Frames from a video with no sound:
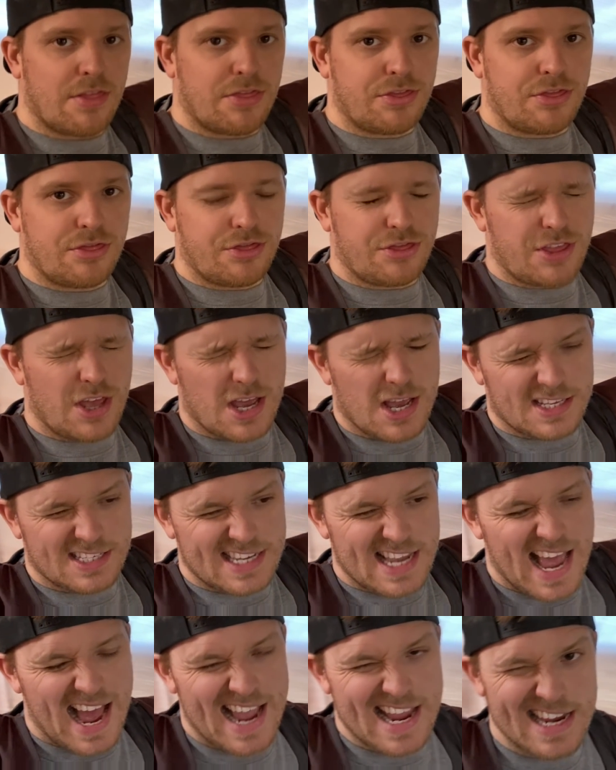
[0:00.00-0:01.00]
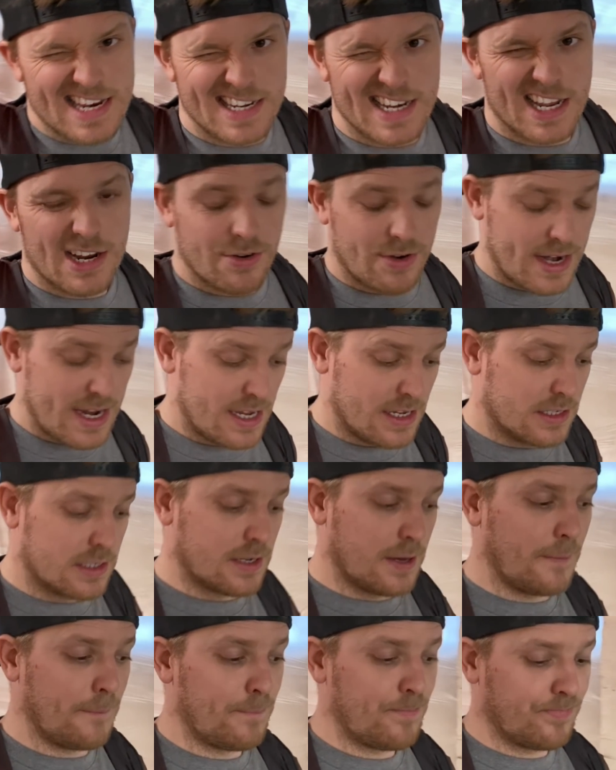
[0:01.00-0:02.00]
38 degrees
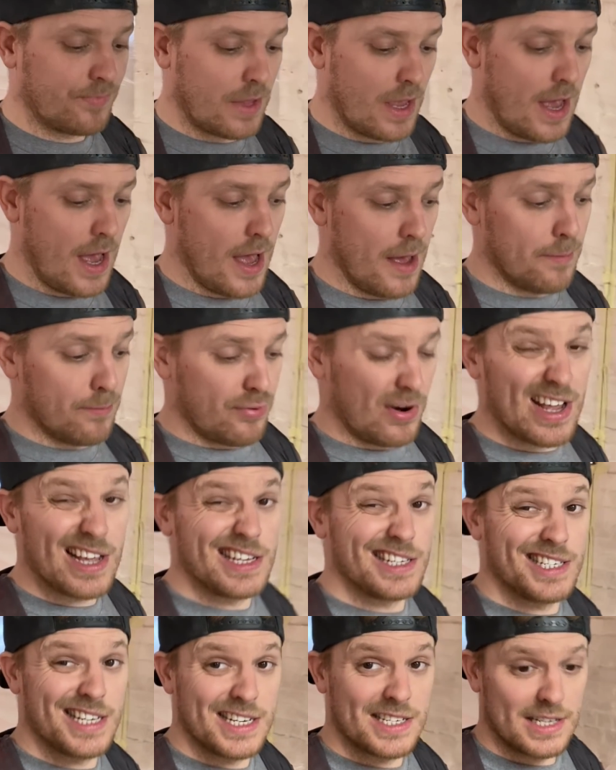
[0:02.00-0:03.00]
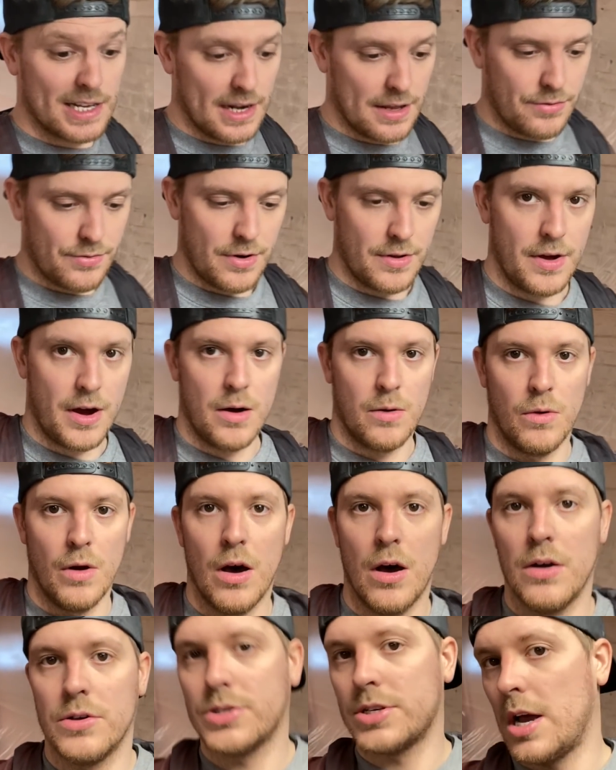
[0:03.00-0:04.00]
pretty consistently through the whole
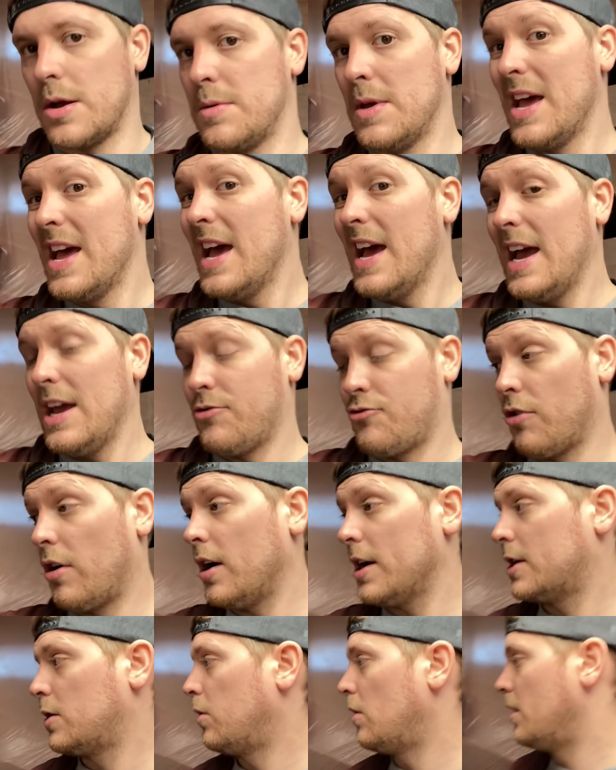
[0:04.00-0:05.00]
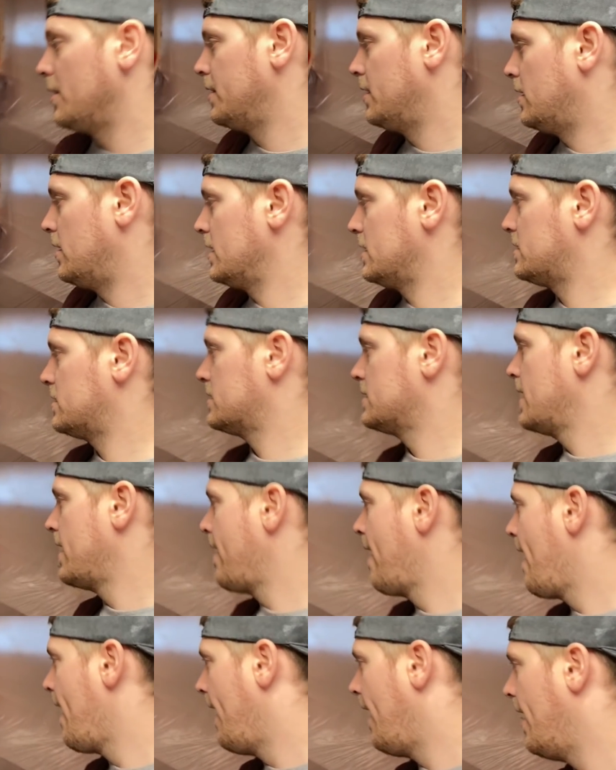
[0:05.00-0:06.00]
lot. So it dried quite nice.
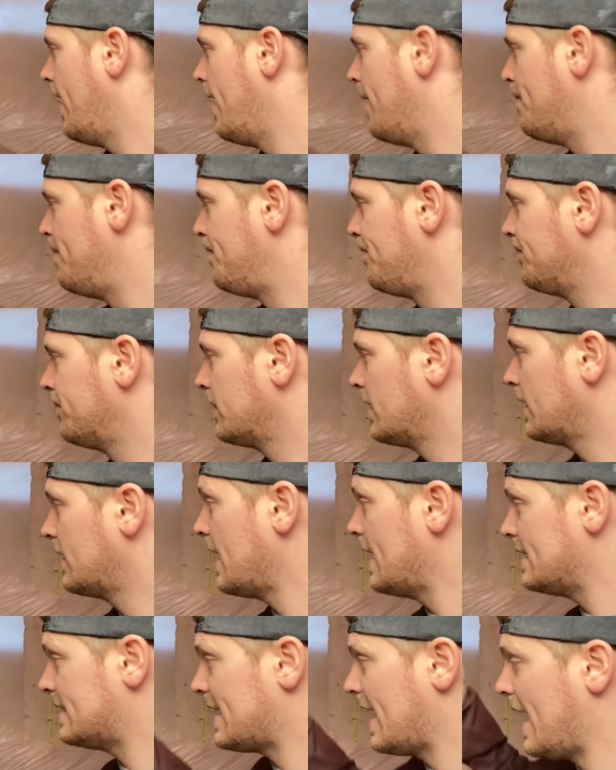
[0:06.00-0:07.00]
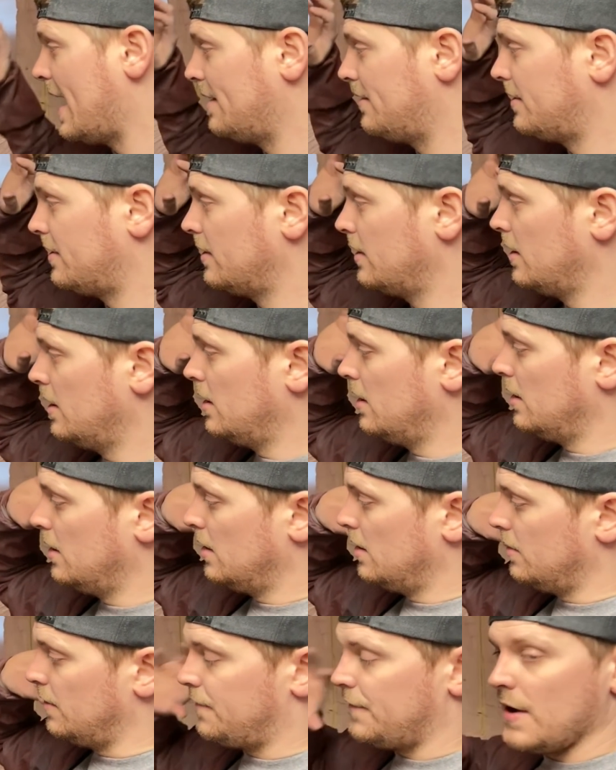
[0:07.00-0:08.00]
It's had,
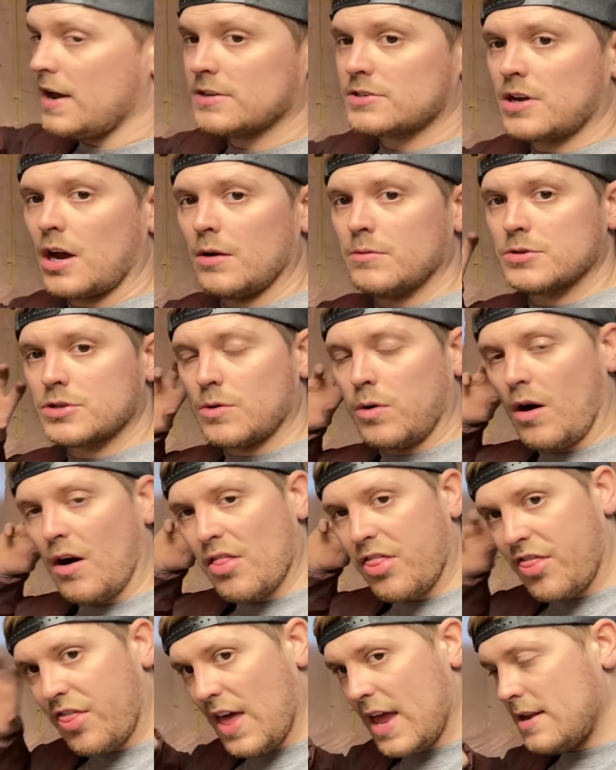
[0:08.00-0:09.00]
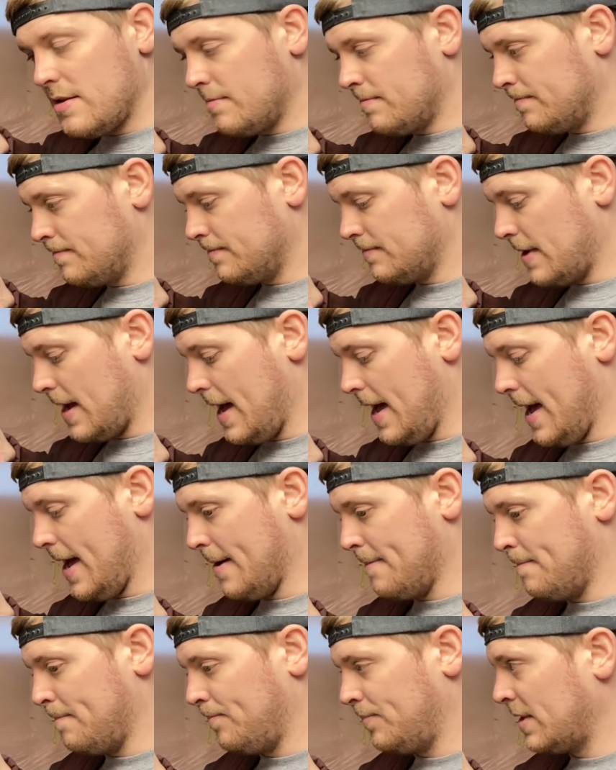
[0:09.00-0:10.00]
the first coat was quite thin,
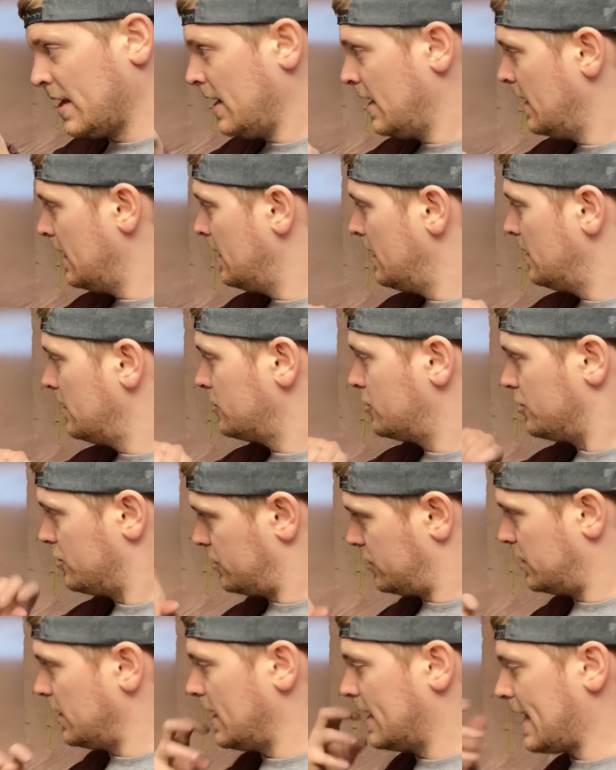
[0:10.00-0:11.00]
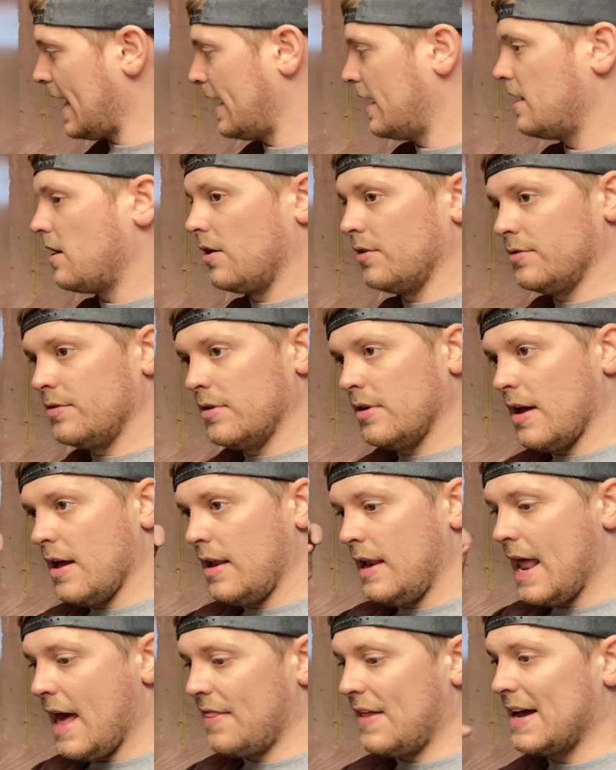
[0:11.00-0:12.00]
just to get it on,
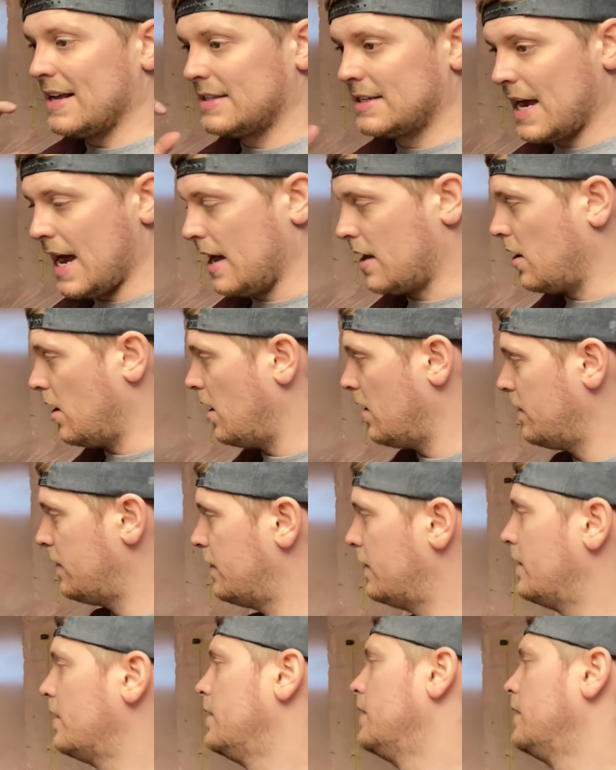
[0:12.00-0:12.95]
let that tack off.